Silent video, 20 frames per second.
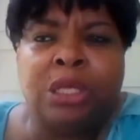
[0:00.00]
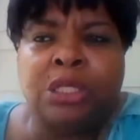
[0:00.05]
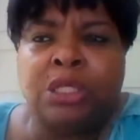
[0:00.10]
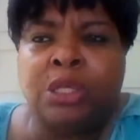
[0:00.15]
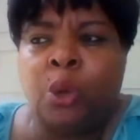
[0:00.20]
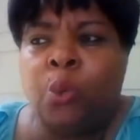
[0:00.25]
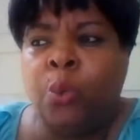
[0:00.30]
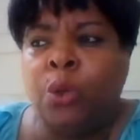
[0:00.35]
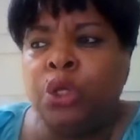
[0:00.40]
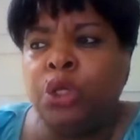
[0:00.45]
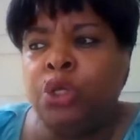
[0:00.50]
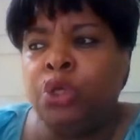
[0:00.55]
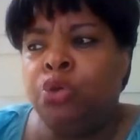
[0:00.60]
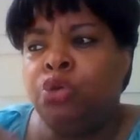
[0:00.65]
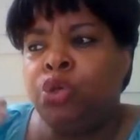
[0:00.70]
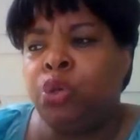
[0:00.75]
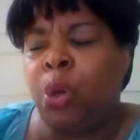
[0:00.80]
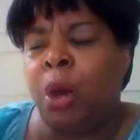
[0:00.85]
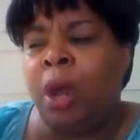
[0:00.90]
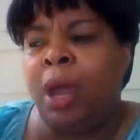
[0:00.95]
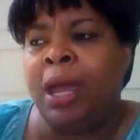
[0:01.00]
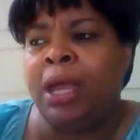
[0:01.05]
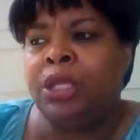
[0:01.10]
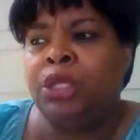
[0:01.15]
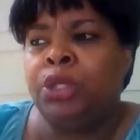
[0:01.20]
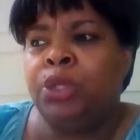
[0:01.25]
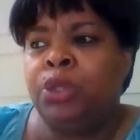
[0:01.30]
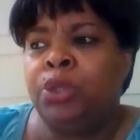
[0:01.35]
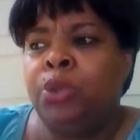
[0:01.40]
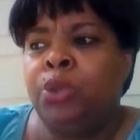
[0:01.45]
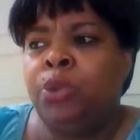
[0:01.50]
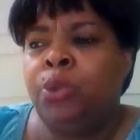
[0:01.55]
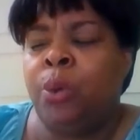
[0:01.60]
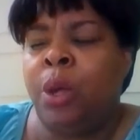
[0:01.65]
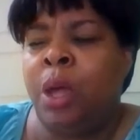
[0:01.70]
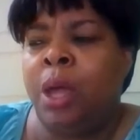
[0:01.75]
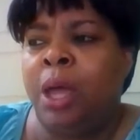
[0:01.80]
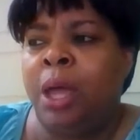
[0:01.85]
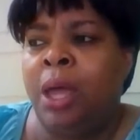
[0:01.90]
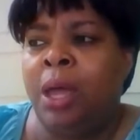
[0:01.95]
And so when you try to
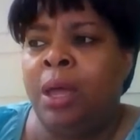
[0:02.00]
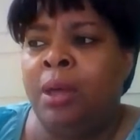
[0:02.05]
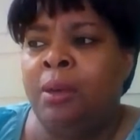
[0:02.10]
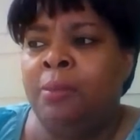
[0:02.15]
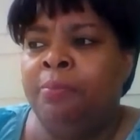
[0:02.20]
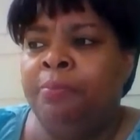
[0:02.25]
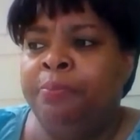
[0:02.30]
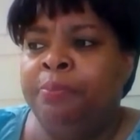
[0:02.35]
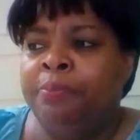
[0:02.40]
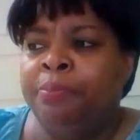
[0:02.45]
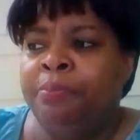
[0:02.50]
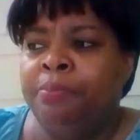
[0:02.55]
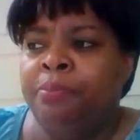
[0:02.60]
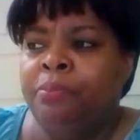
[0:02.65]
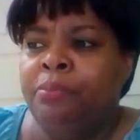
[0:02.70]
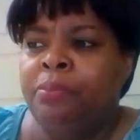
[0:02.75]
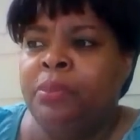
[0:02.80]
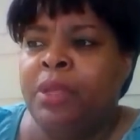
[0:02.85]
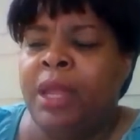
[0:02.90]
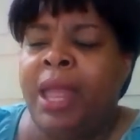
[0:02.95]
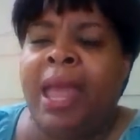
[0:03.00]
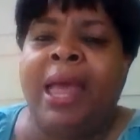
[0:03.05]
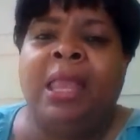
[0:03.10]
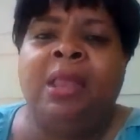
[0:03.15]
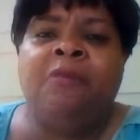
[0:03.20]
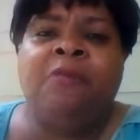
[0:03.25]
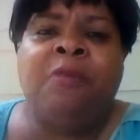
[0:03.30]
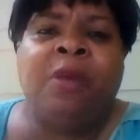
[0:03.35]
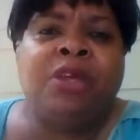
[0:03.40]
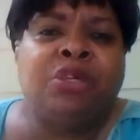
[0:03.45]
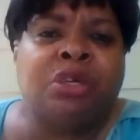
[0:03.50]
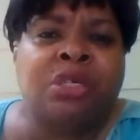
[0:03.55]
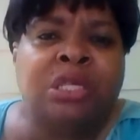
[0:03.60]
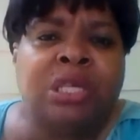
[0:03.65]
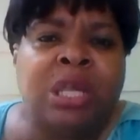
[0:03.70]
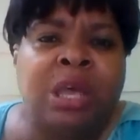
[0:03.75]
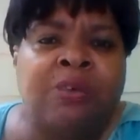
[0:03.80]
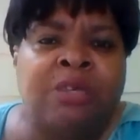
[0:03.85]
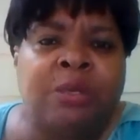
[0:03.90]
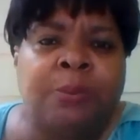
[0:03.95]
elevate
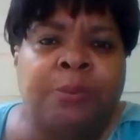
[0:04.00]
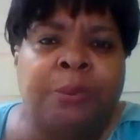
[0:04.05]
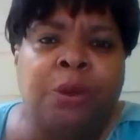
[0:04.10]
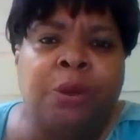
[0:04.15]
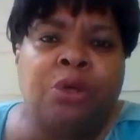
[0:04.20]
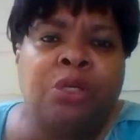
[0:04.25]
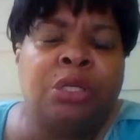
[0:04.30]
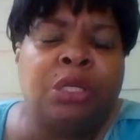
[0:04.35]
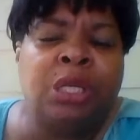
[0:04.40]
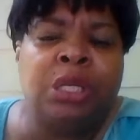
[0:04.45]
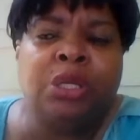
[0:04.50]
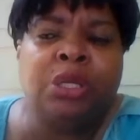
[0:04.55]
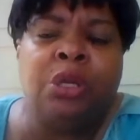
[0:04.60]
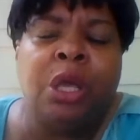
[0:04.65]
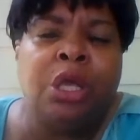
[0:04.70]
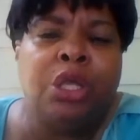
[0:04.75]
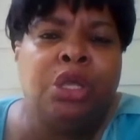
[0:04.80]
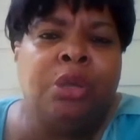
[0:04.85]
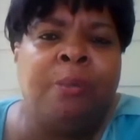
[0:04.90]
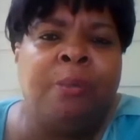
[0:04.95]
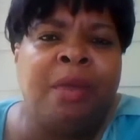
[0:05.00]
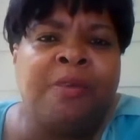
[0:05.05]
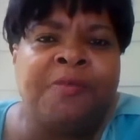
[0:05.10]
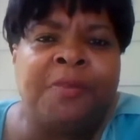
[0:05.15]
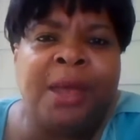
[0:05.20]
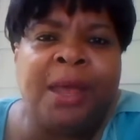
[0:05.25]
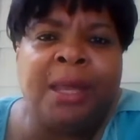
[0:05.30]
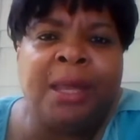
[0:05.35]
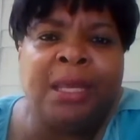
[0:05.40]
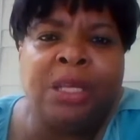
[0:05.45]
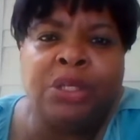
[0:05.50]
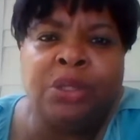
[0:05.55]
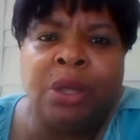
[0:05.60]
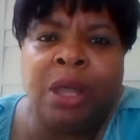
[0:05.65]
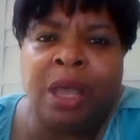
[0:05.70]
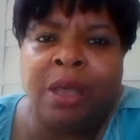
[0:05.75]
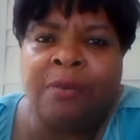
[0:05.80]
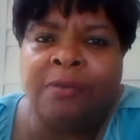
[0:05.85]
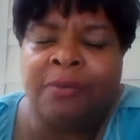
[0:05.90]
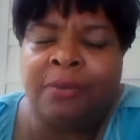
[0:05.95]
yourself spiritually, you may find that
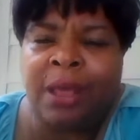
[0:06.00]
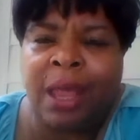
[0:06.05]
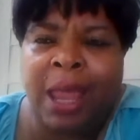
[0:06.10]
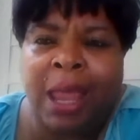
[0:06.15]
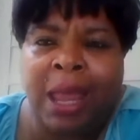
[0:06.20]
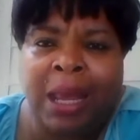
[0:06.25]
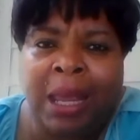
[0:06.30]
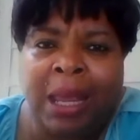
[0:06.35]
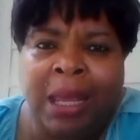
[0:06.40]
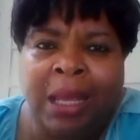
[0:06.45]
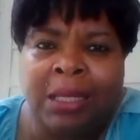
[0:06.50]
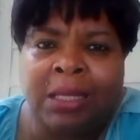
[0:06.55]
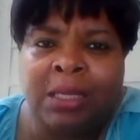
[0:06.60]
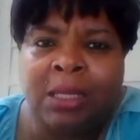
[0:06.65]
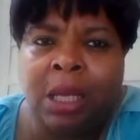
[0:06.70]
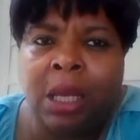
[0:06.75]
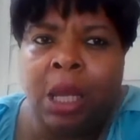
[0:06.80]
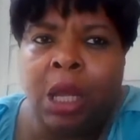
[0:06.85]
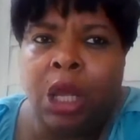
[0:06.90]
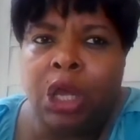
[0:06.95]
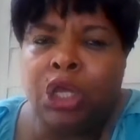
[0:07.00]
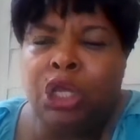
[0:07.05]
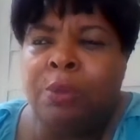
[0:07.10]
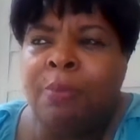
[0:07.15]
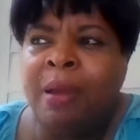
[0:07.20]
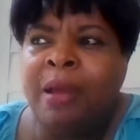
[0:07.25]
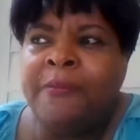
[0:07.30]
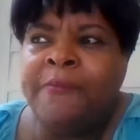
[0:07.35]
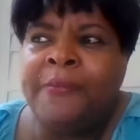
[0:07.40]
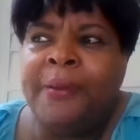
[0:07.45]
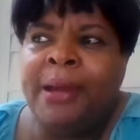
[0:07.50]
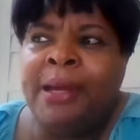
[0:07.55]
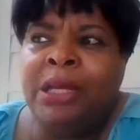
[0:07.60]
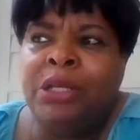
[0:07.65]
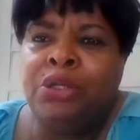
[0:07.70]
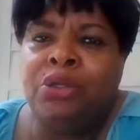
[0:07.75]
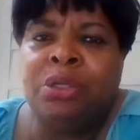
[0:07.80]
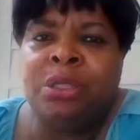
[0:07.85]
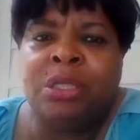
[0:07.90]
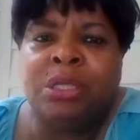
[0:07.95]
you have headaches. You might find
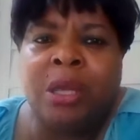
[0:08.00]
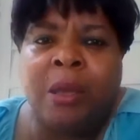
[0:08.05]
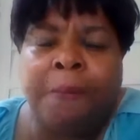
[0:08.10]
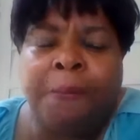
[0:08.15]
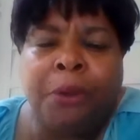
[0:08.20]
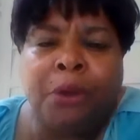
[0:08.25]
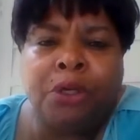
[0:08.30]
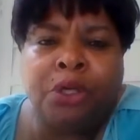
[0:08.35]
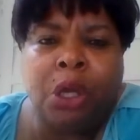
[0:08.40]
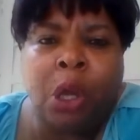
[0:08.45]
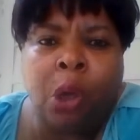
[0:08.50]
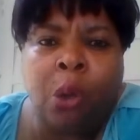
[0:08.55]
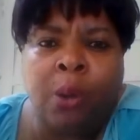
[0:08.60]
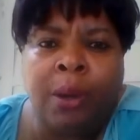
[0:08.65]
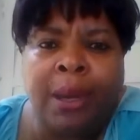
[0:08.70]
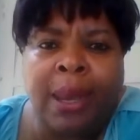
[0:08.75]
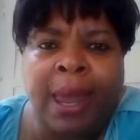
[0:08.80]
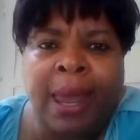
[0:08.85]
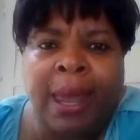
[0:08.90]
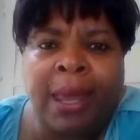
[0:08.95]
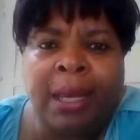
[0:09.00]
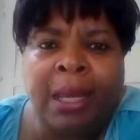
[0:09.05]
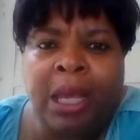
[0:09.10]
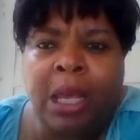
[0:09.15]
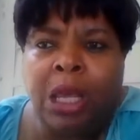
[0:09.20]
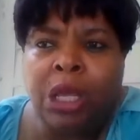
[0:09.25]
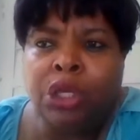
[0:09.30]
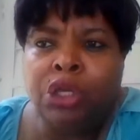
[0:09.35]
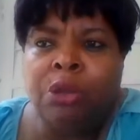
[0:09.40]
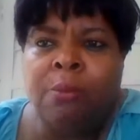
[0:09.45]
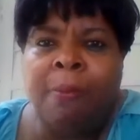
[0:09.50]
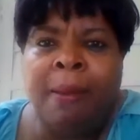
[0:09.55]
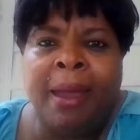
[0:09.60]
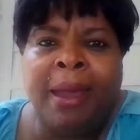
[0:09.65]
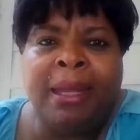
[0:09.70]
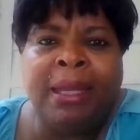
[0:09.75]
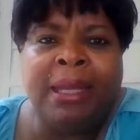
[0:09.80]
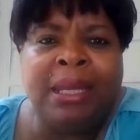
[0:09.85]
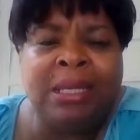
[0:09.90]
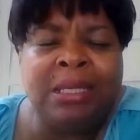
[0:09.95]
that you stub your toe a lot. You
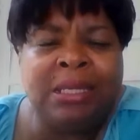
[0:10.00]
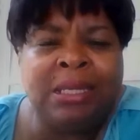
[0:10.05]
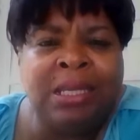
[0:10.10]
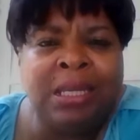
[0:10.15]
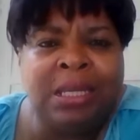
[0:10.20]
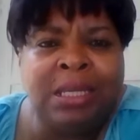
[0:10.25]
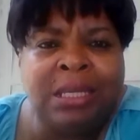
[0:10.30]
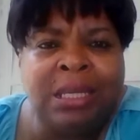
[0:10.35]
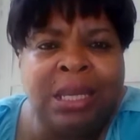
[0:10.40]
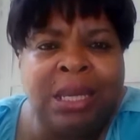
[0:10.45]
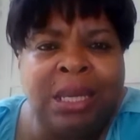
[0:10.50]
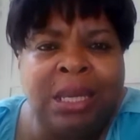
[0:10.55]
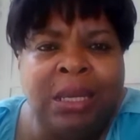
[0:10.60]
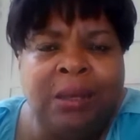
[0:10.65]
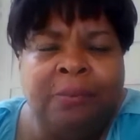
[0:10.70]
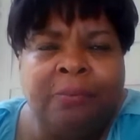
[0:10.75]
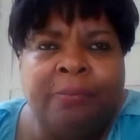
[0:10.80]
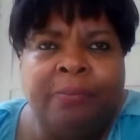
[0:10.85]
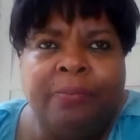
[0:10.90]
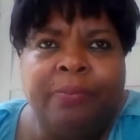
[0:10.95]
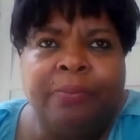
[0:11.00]
might get dizzy.